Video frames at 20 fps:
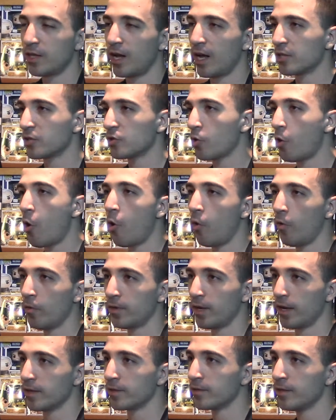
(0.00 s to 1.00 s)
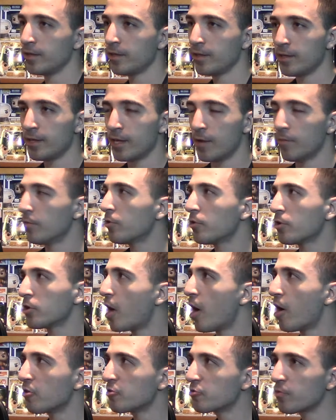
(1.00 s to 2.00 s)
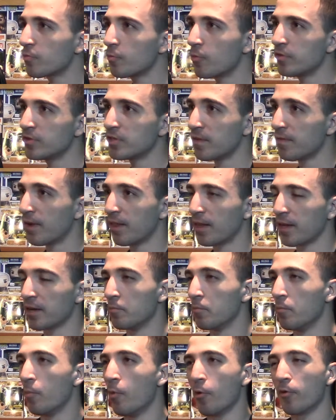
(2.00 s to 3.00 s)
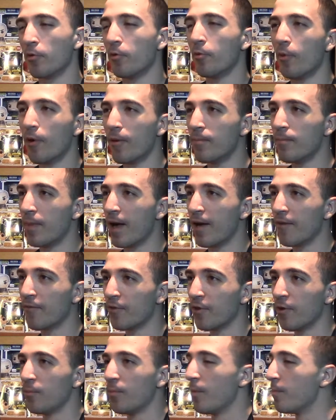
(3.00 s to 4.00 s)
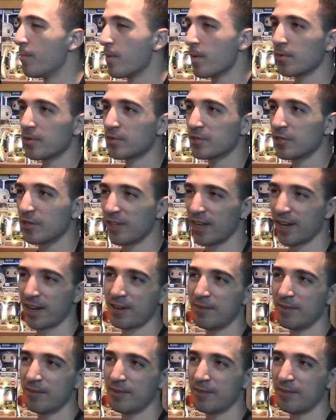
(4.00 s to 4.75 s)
That's all it takes. Even though the Conjuring movies have had like more than one bad film, but people still like them.